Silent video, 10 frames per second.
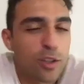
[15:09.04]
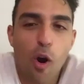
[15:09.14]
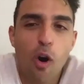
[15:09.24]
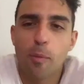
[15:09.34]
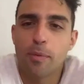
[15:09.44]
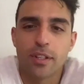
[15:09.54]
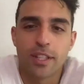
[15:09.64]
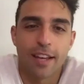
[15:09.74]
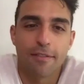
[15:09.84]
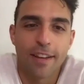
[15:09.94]
horrible in
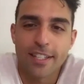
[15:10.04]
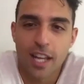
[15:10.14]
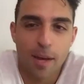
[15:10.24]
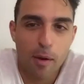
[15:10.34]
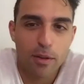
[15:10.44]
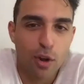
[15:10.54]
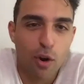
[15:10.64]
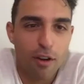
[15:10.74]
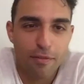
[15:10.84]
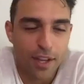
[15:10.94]
that FaceTime. I was
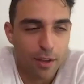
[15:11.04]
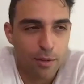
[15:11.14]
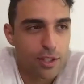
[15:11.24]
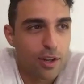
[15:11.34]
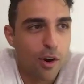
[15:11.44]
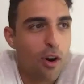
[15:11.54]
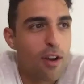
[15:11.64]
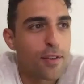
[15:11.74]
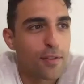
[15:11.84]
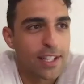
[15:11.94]
horrific. It was horrific. Yeah.